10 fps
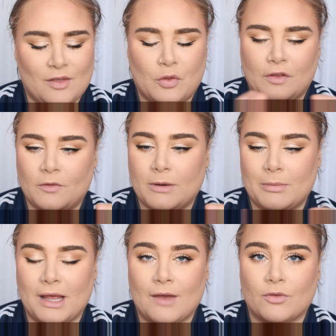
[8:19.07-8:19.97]
So this is
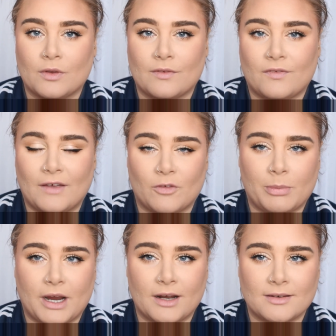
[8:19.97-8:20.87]
probably everyone's favourite
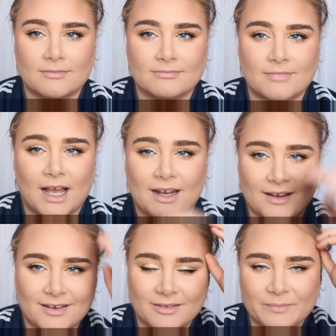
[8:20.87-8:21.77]
part,
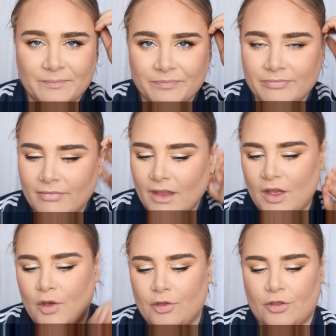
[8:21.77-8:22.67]
highlighting.
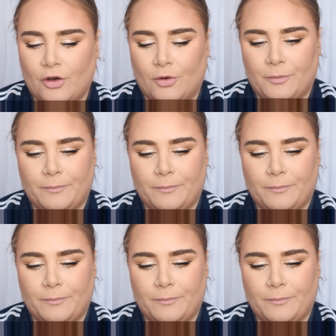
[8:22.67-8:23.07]
So